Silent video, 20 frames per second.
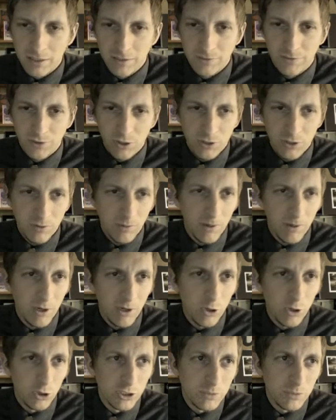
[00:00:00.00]
filling my
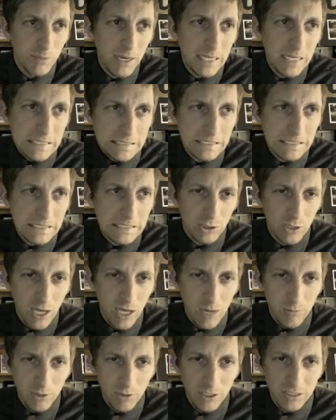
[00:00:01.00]
whole space. So
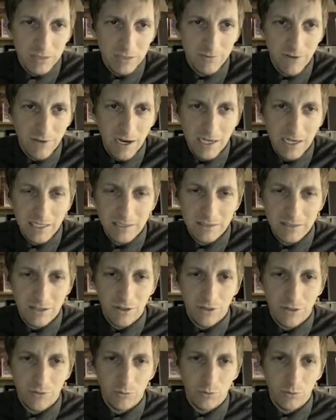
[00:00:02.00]
now I'm going to divide it into
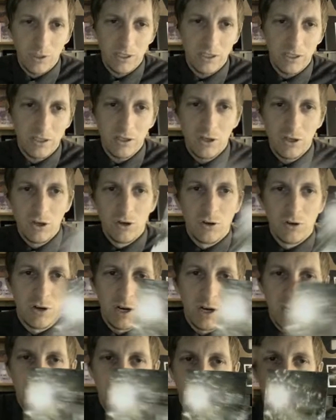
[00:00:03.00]
three
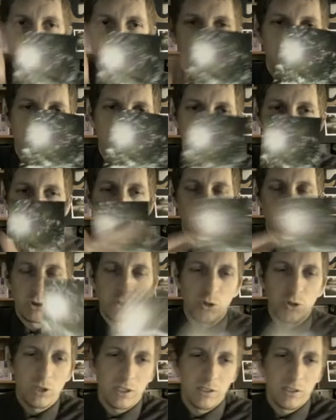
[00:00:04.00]
uh,
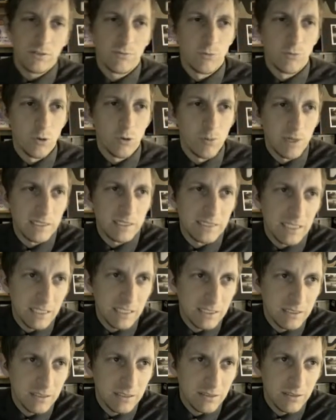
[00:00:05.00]
portrait four by
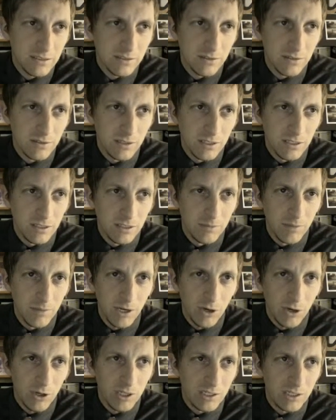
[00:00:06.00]
six um,
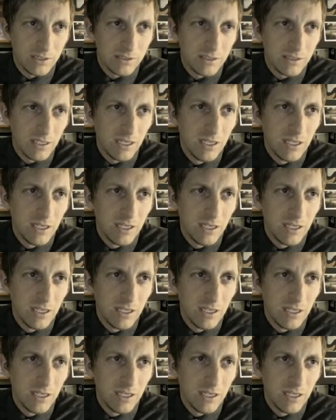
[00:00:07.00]
areas.